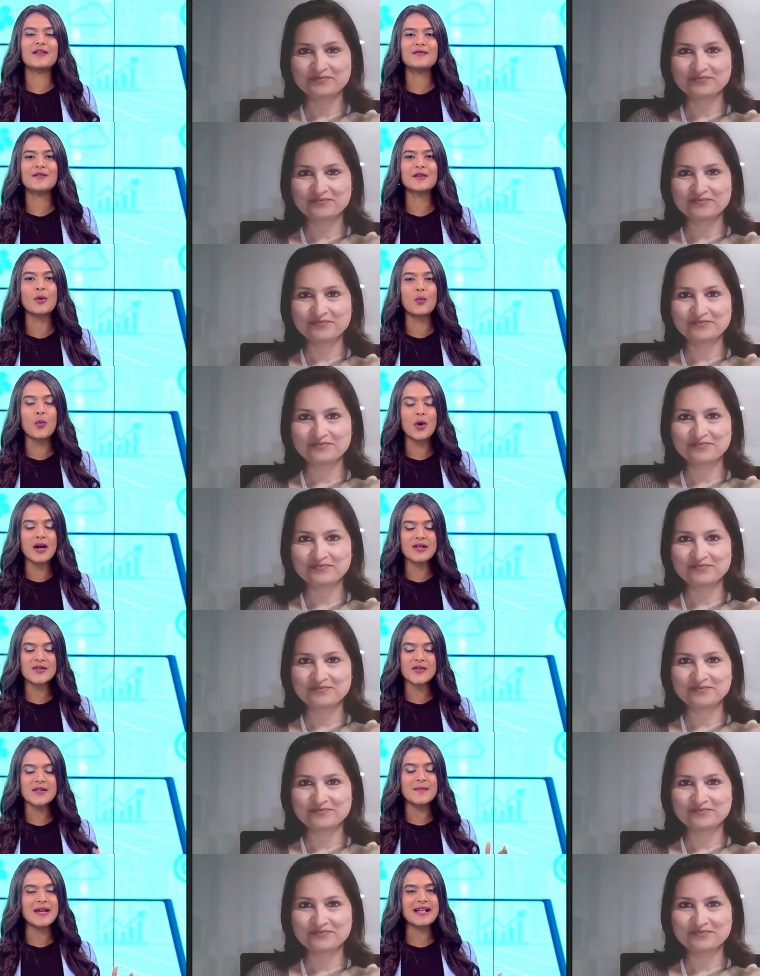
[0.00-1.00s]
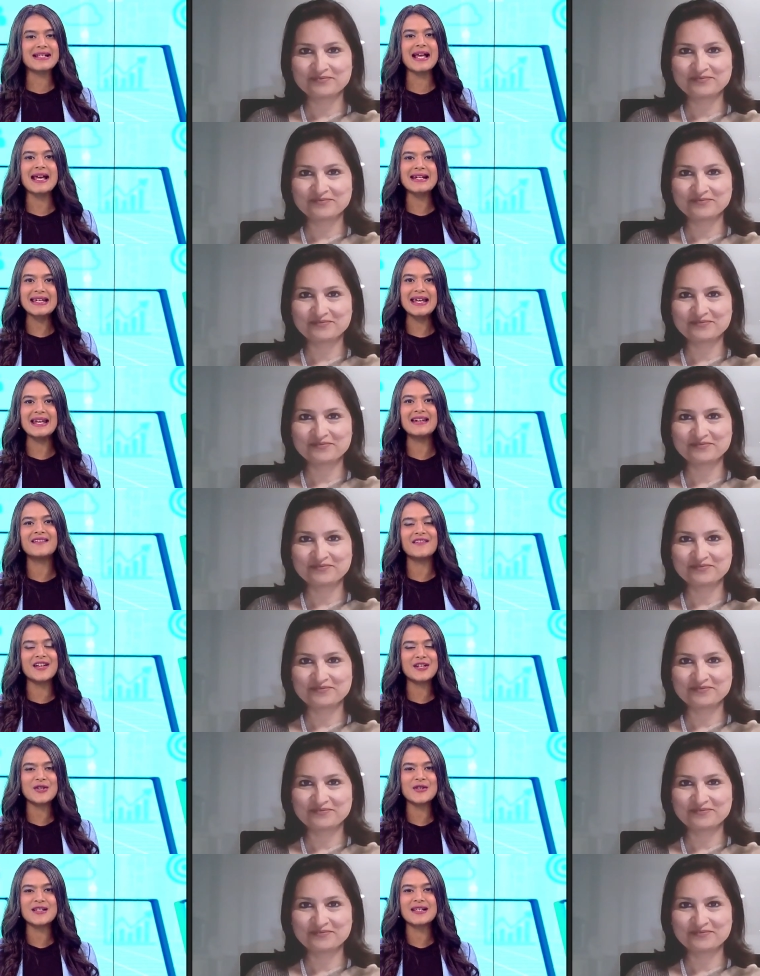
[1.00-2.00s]
Speaker 1: for the world. So some exciting
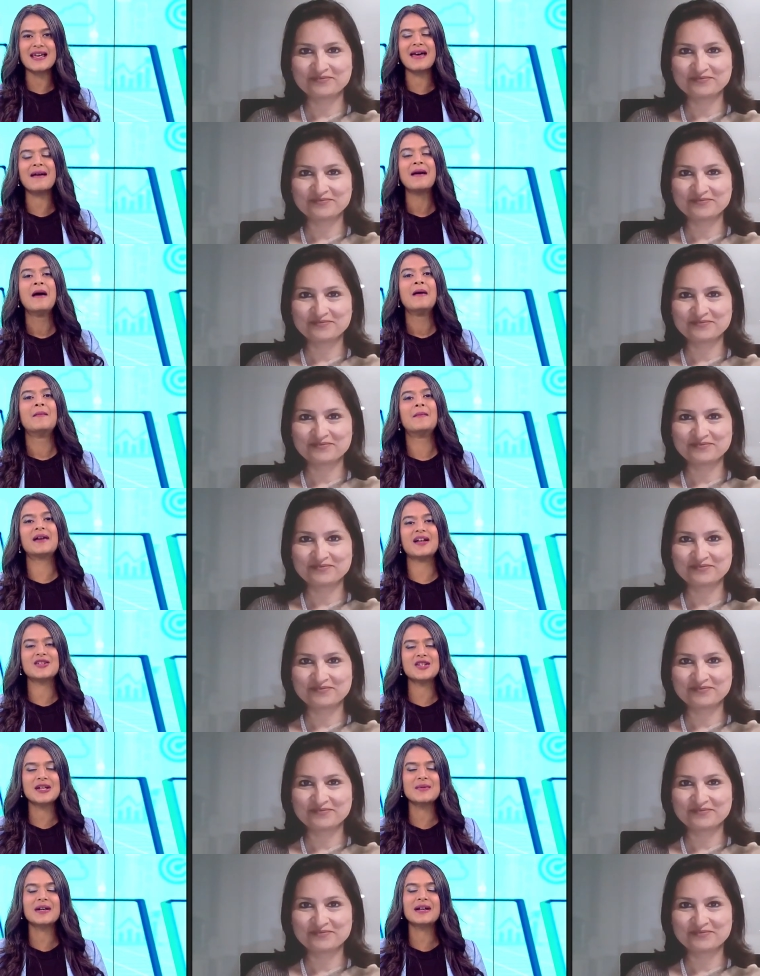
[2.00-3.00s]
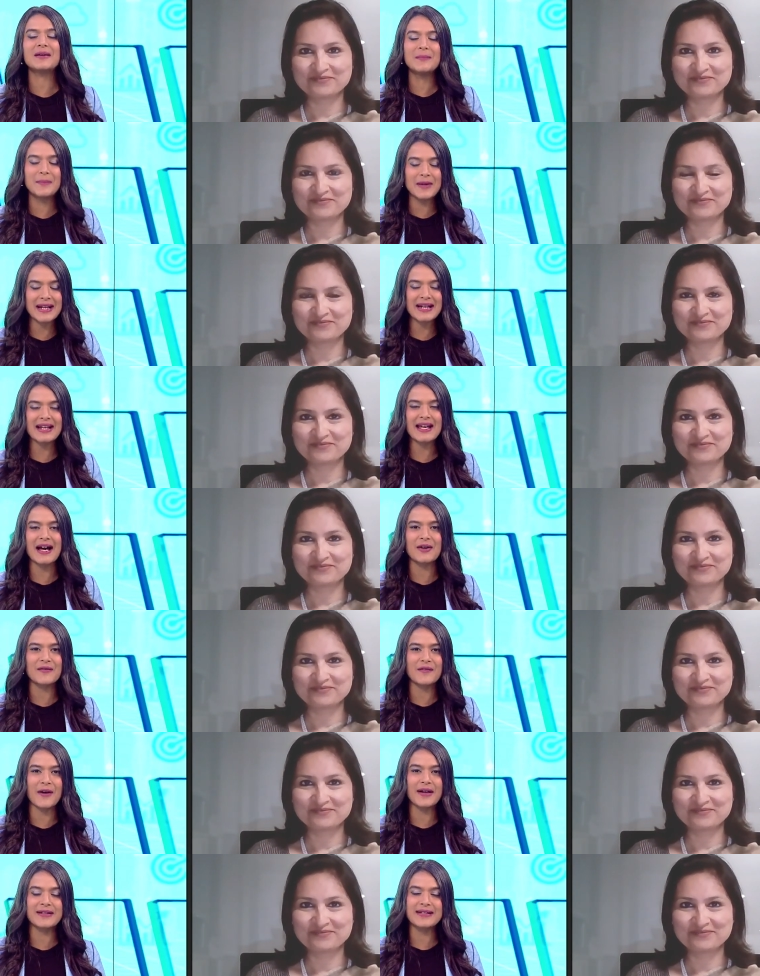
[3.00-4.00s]
innovations there. But Anjali, we're completely out
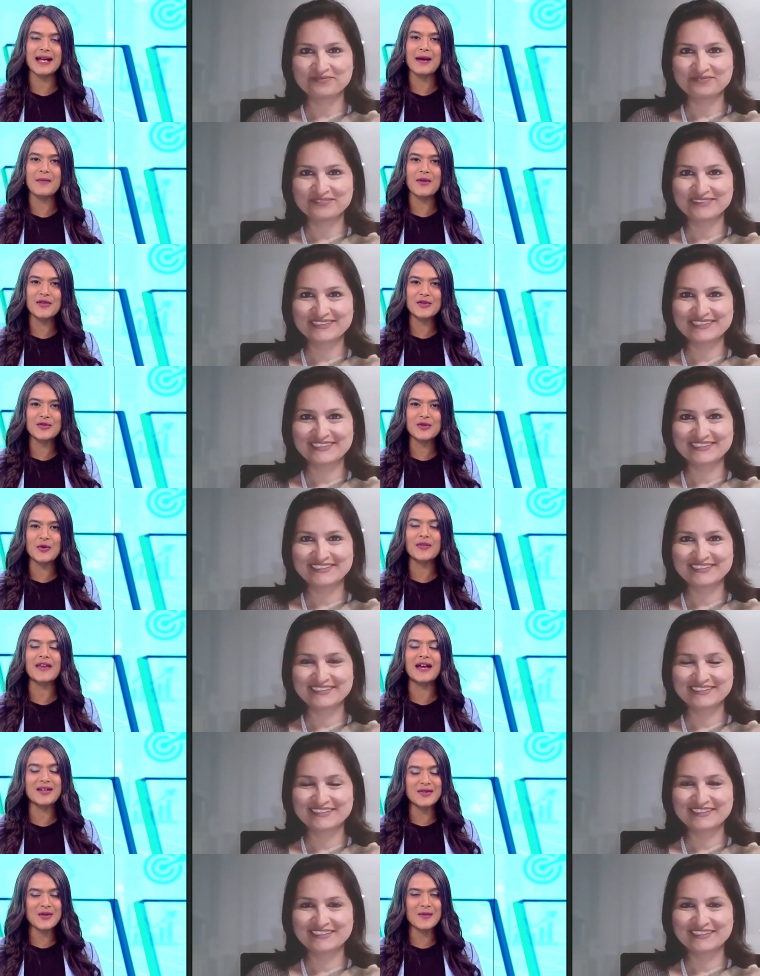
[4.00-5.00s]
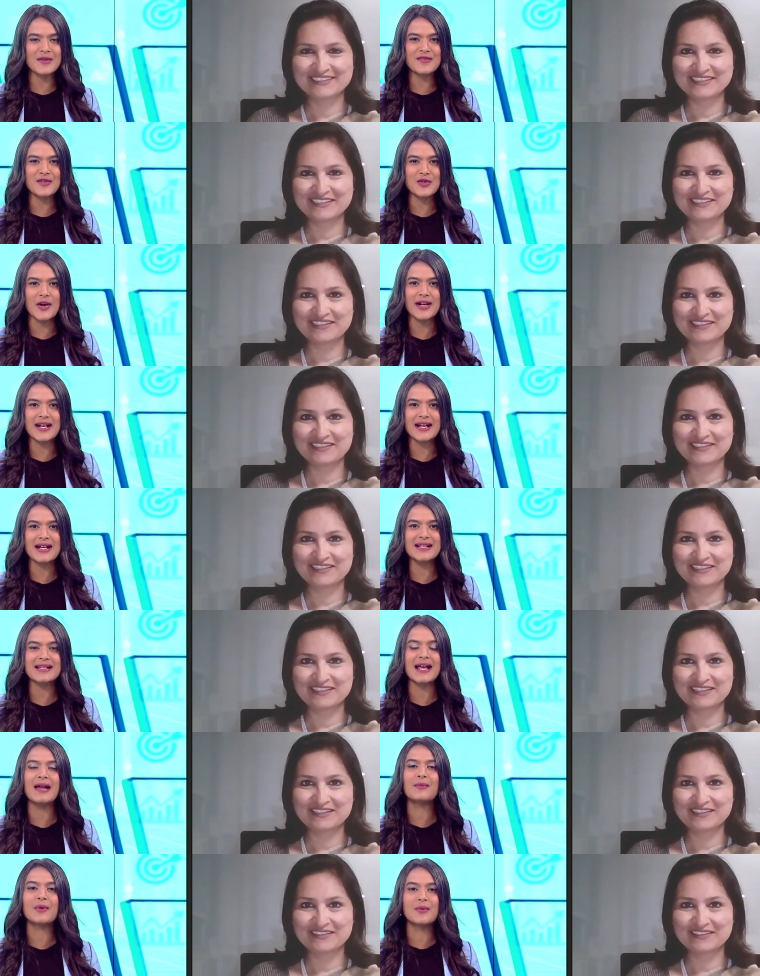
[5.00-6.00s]
of time on the show. Thank you so much for joining
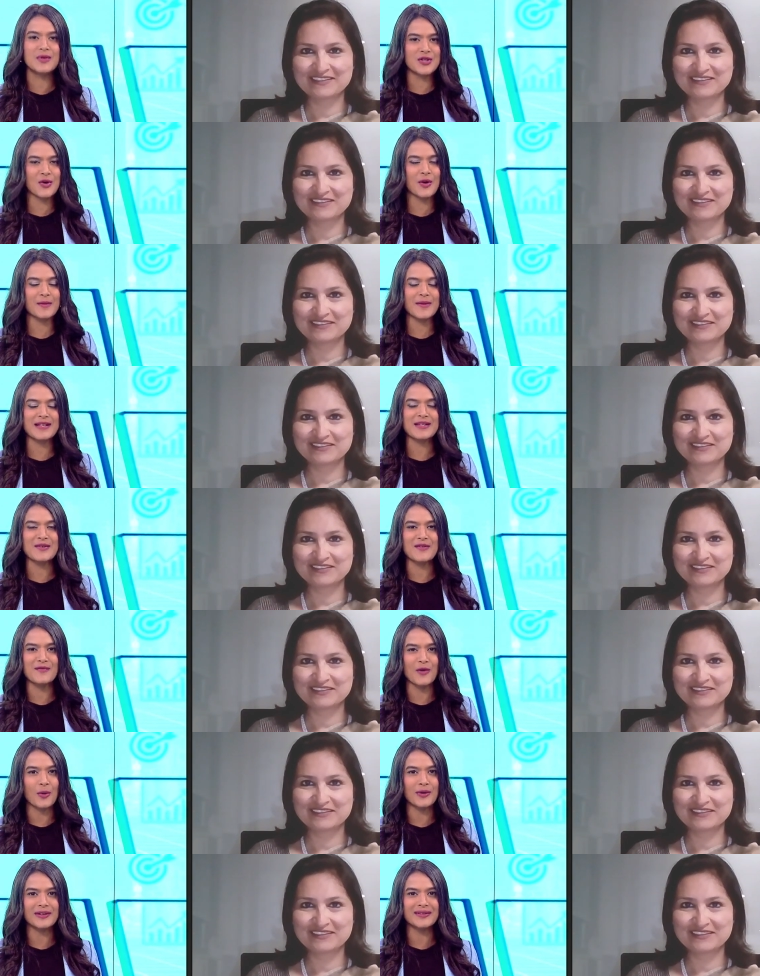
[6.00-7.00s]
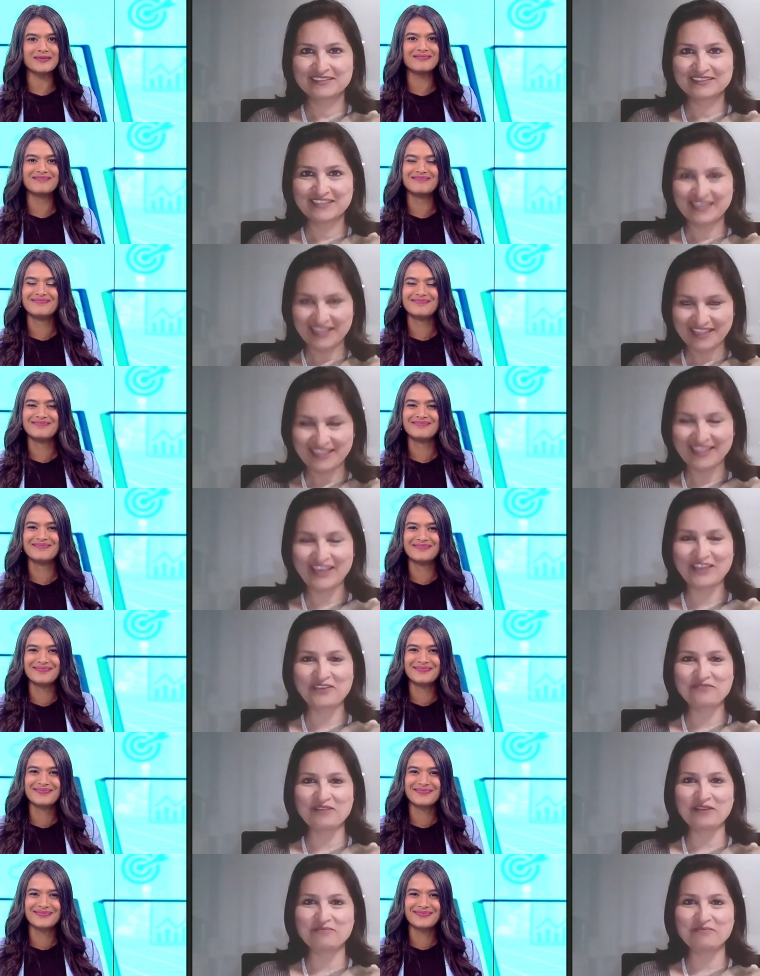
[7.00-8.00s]
us, and we wish you all the best going forward.
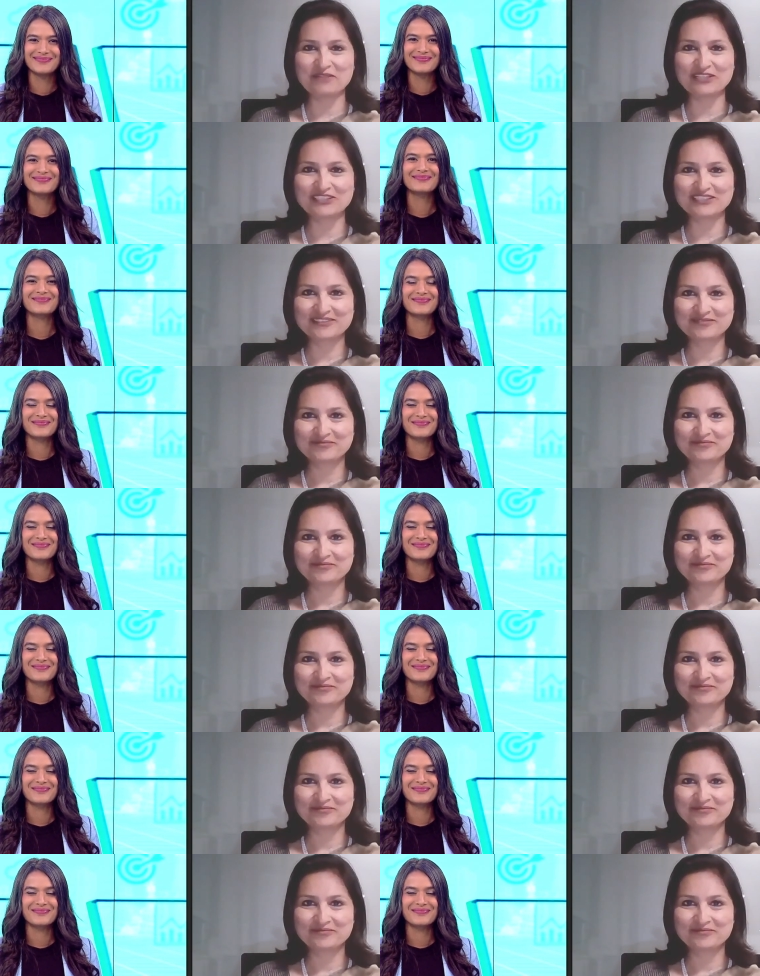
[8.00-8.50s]
Speaker 2: Thank you very much.